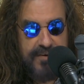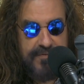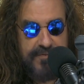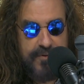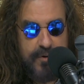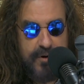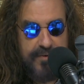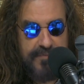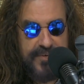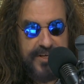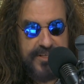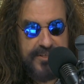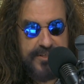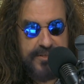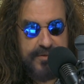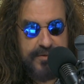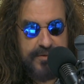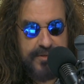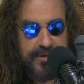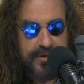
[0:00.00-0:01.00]
Foreign
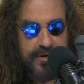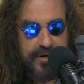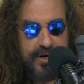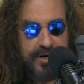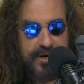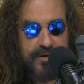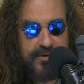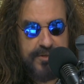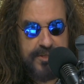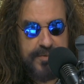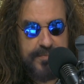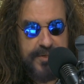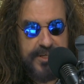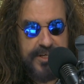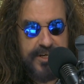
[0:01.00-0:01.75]
visitors are urged to be